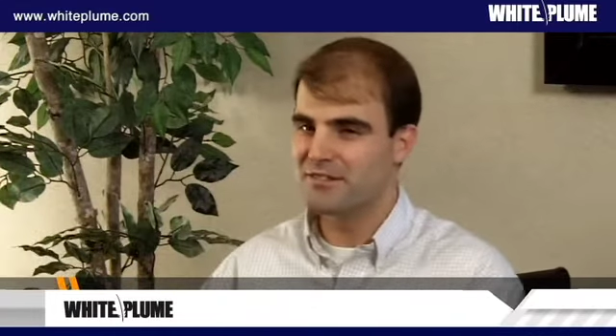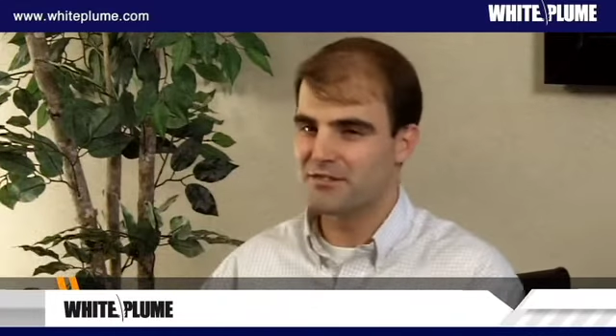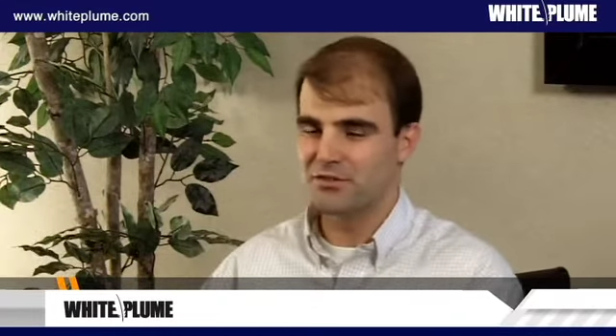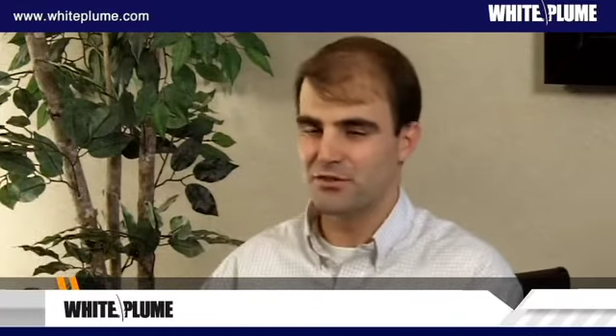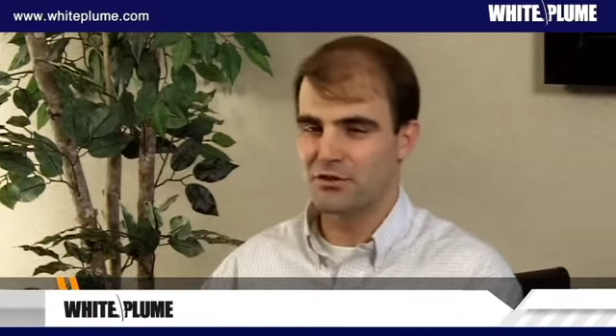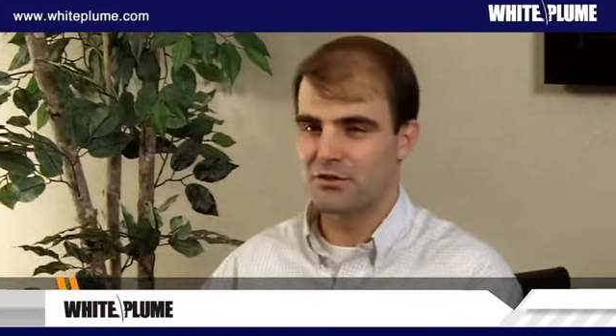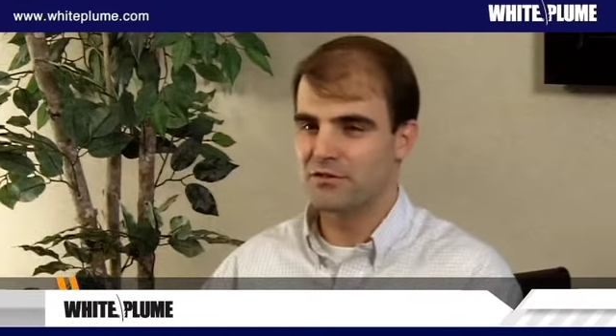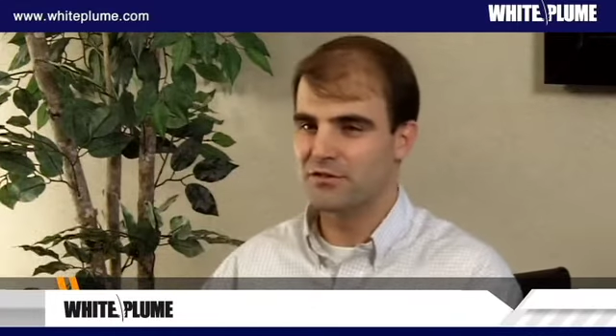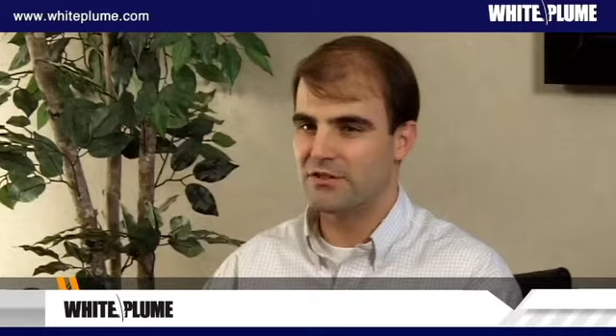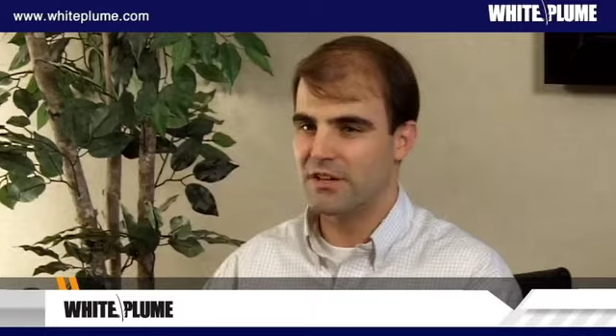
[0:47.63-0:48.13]
that
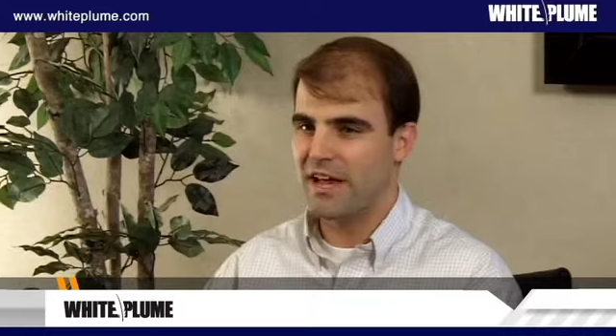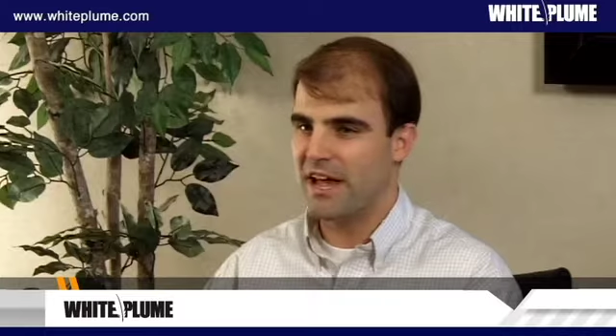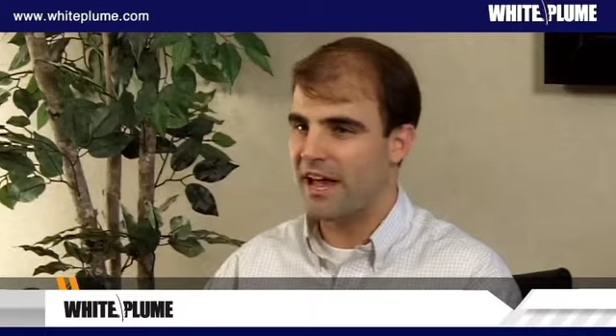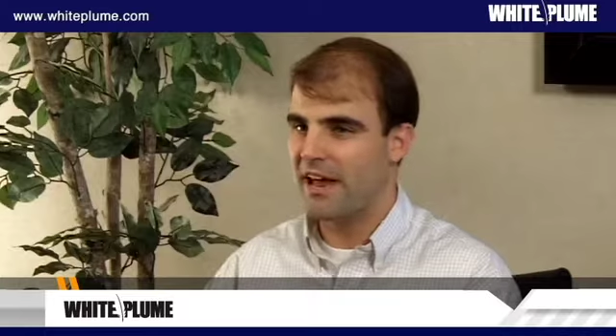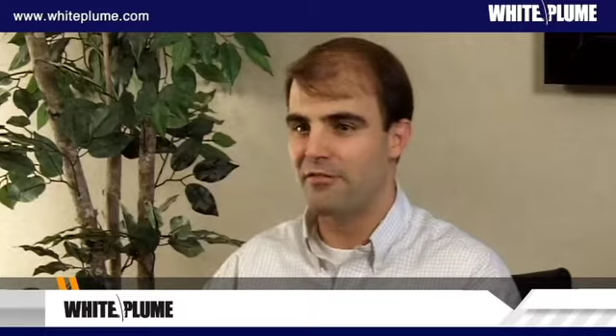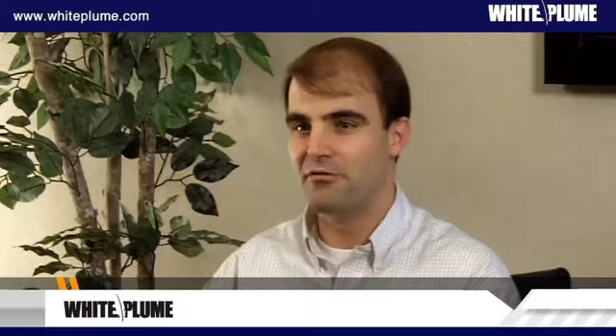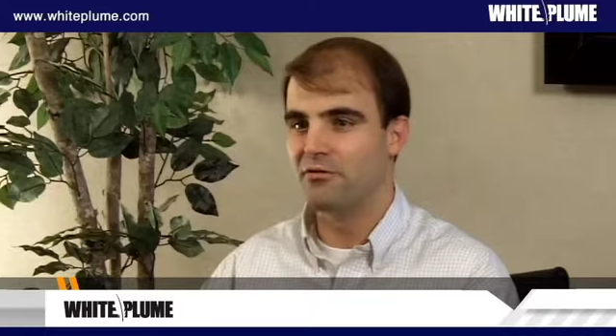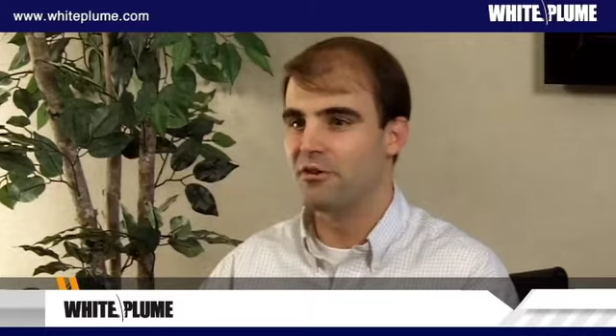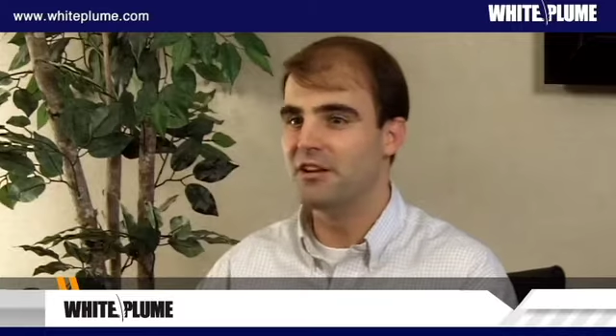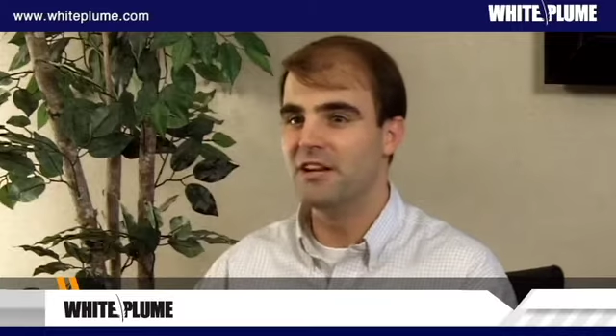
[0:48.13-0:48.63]
serves
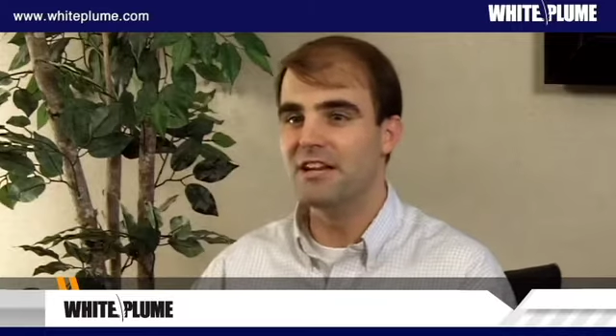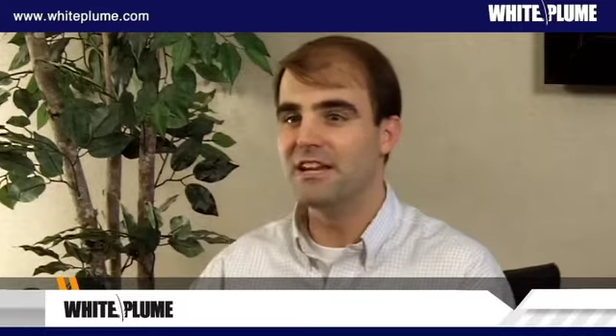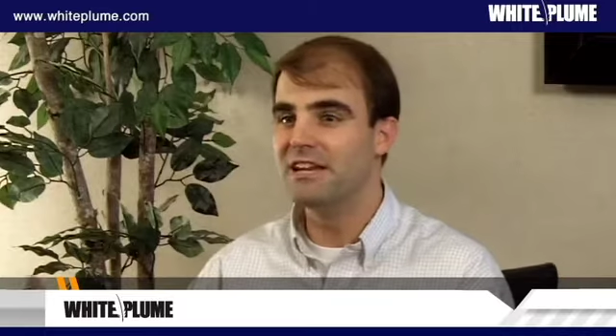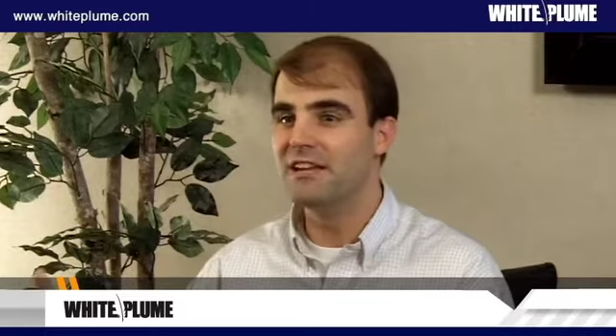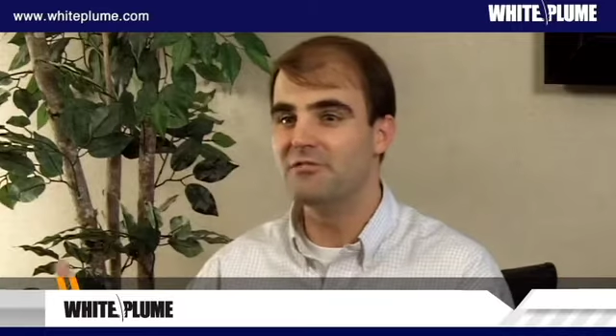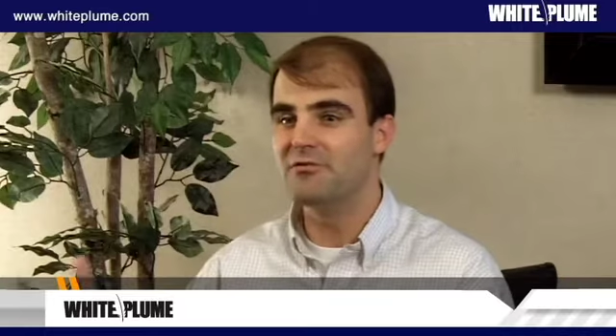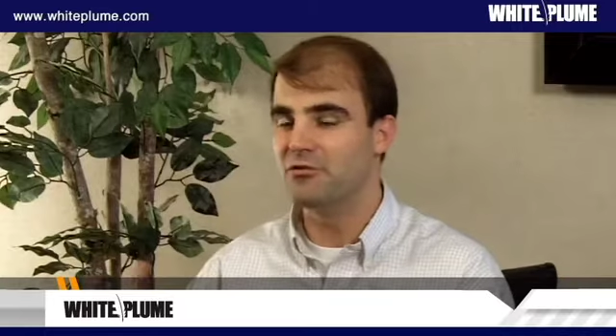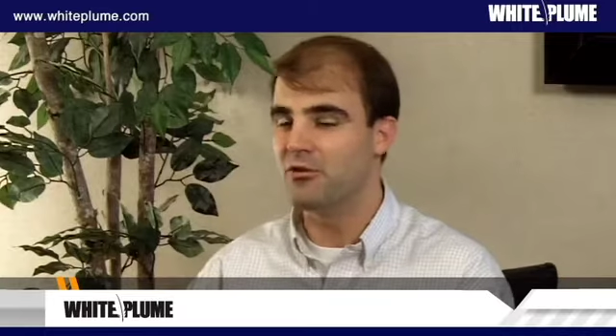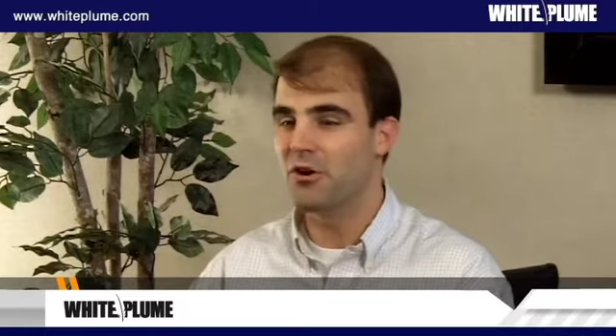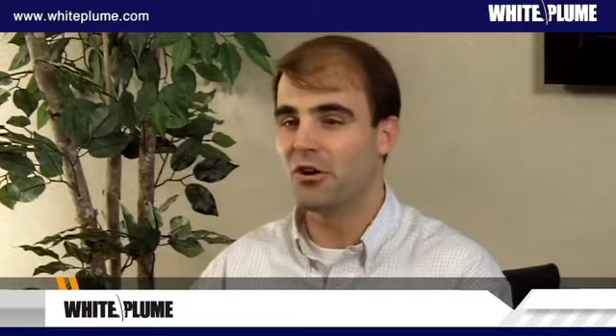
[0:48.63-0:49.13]
every
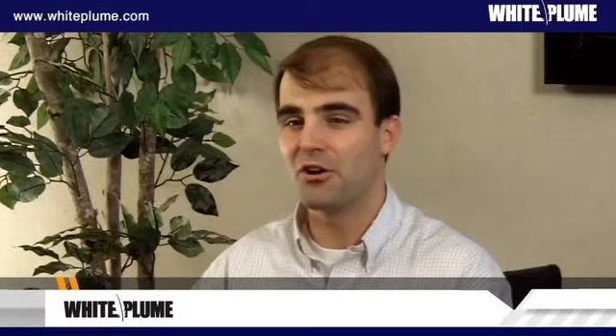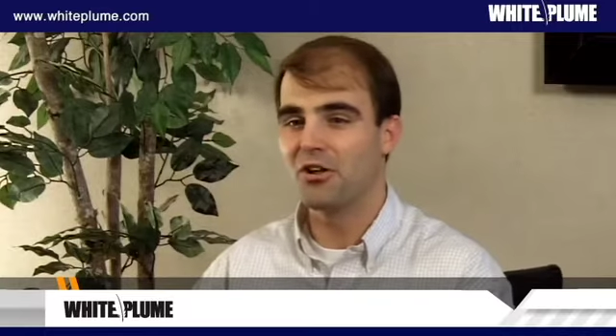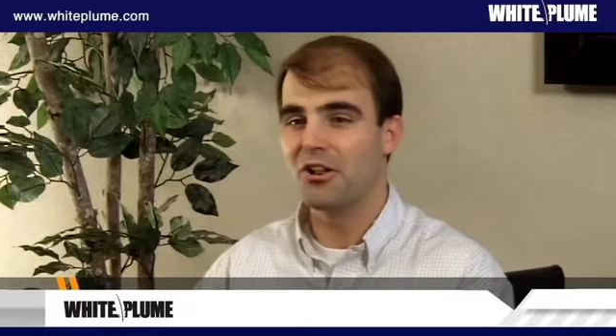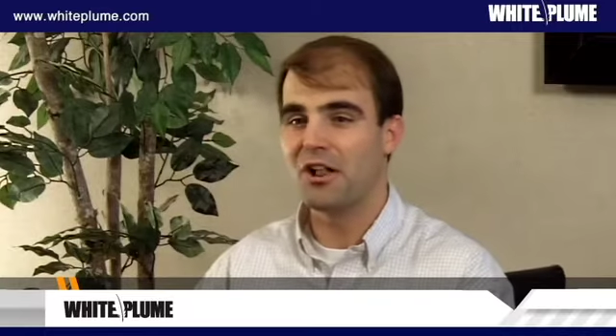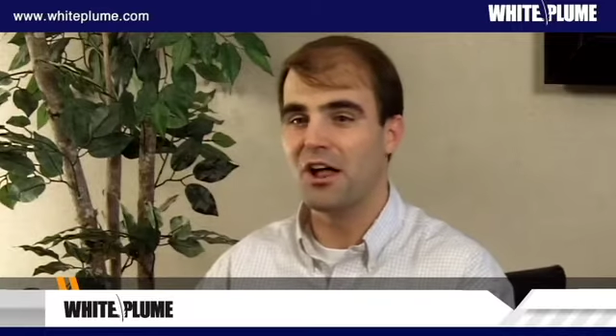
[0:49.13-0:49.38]
need for our